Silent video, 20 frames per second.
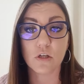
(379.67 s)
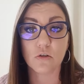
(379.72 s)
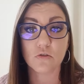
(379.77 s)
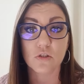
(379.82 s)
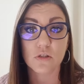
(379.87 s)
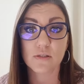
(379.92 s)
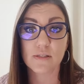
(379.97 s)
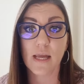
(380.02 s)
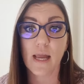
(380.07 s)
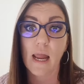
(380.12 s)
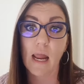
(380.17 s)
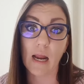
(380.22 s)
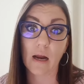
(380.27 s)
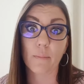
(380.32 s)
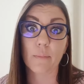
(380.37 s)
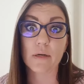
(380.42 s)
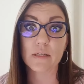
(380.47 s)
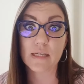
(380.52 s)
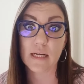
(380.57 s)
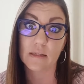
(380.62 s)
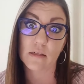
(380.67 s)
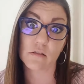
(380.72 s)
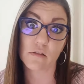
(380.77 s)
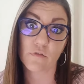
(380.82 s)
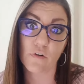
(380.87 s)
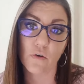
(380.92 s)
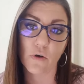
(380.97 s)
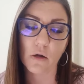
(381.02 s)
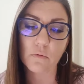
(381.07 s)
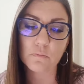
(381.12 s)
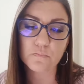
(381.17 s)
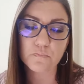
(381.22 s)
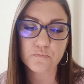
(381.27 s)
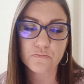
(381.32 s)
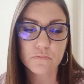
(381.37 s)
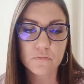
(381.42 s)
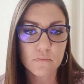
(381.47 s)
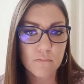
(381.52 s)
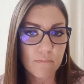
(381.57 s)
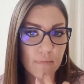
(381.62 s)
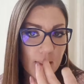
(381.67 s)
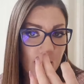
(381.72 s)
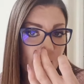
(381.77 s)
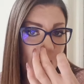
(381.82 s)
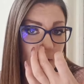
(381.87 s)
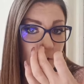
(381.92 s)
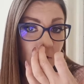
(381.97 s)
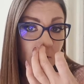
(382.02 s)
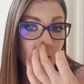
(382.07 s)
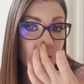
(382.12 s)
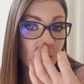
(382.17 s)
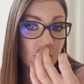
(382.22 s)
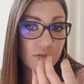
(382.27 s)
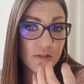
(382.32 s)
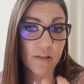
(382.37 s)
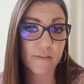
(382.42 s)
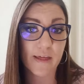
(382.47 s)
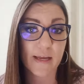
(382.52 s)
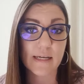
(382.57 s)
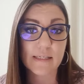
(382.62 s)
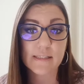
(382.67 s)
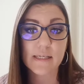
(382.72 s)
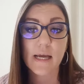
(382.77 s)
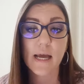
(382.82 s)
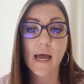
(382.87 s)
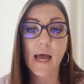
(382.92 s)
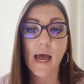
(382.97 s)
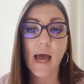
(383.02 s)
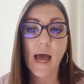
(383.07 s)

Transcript: just say, hey, I'm going to take this photo. And you'll get used to things.